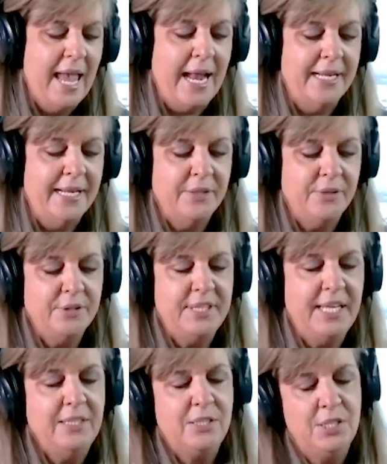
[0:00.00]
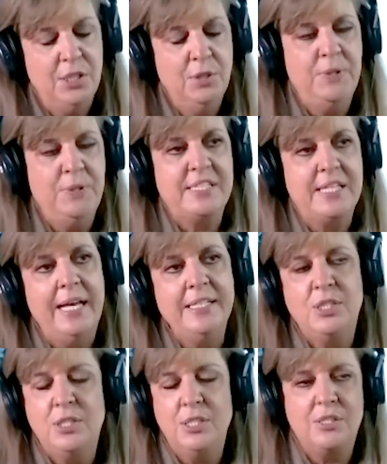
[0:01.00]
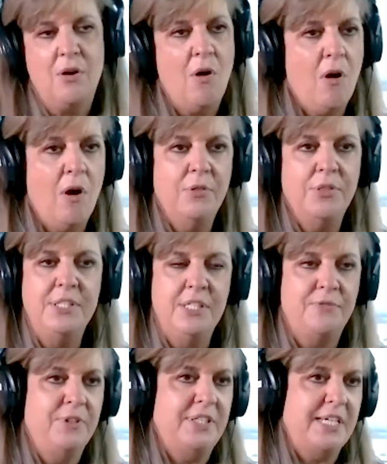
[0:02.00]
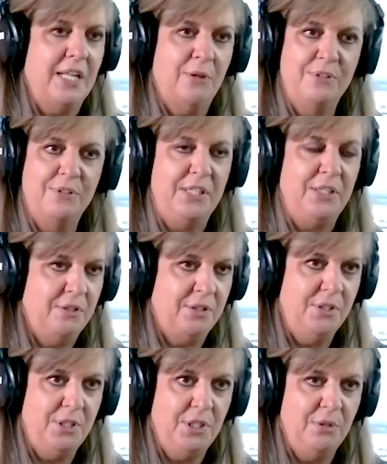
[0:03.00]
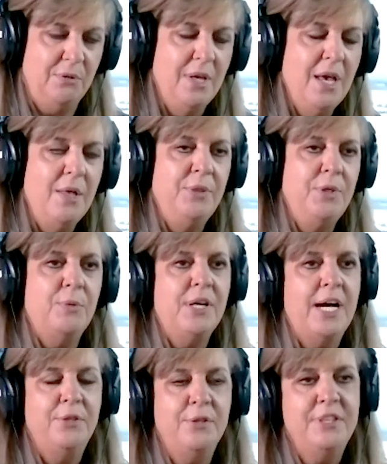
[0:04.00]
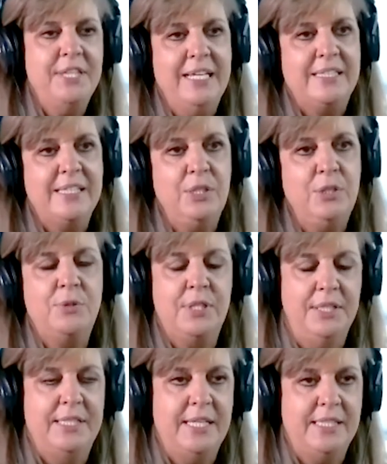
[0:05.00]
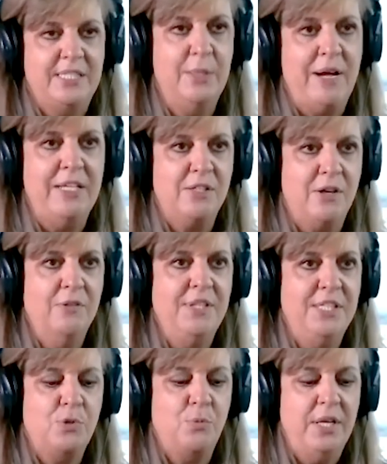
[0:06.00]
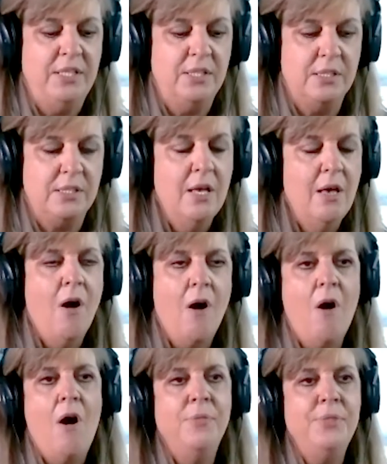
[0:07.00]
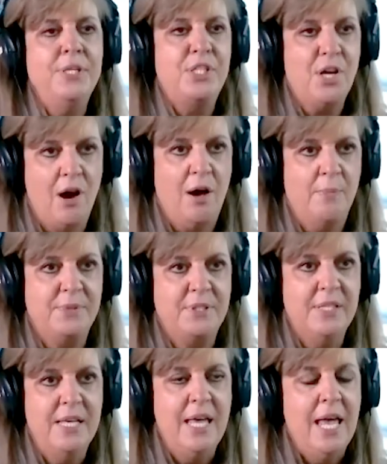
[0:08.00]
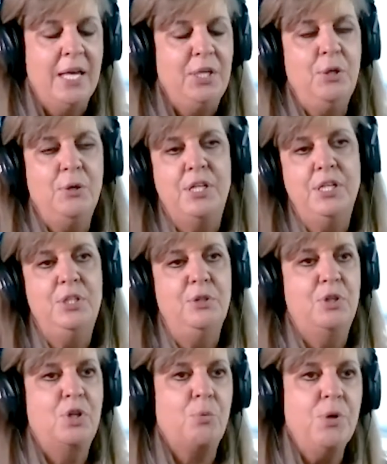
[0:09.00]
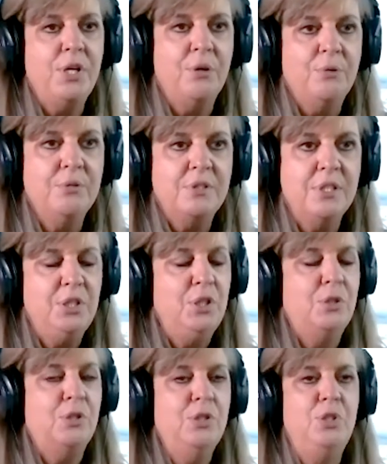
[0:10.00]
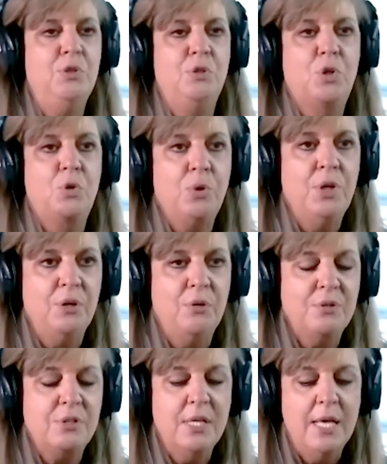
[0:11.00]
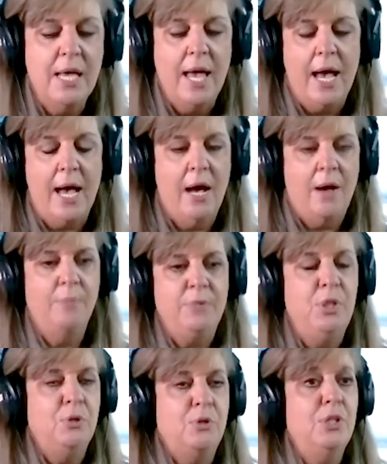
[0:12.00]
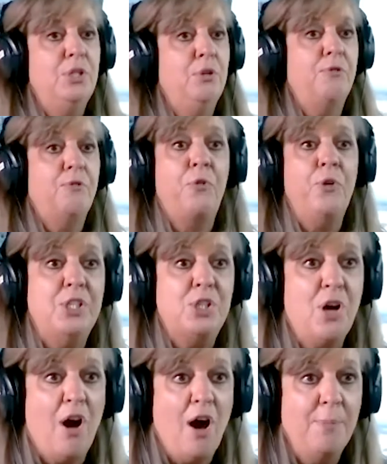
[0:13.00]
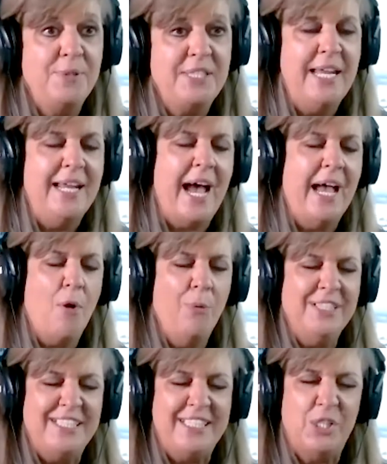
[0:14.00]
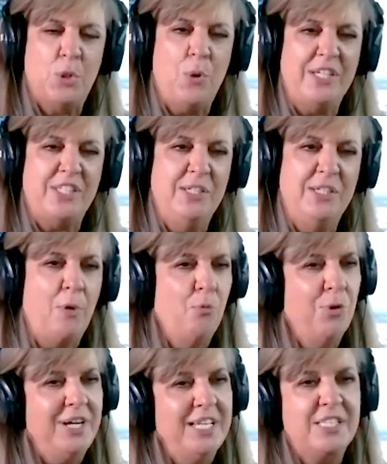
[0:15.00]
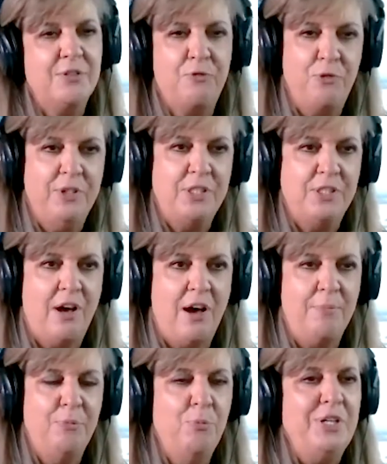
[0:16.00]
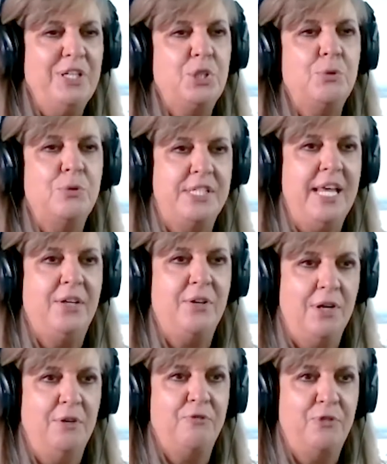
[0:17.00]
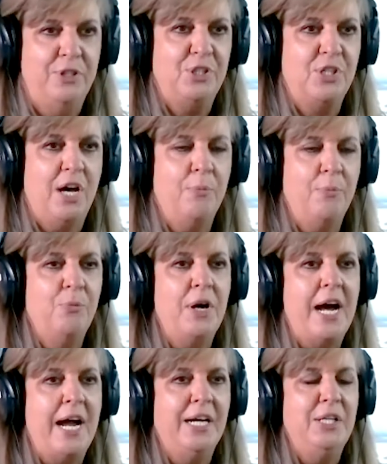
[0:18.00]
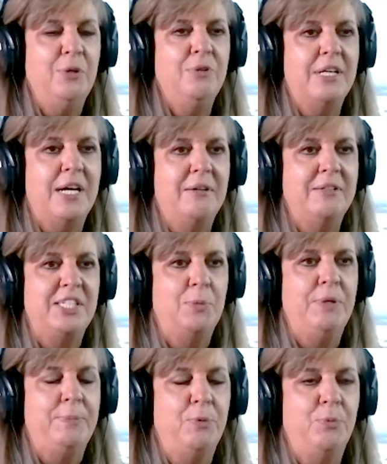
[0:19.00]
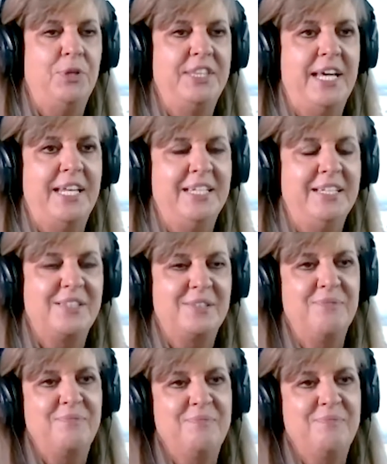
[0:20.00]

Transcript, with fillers: And another thing too, besides just all the different colors that you can do, there are other things that you can customize on these ranges. On the tops, you can do griddles, you can do grills, um, you can do French tops. And I always get questioned about what is a French top? What is your take on a French top? How do you uh, tell people what that is?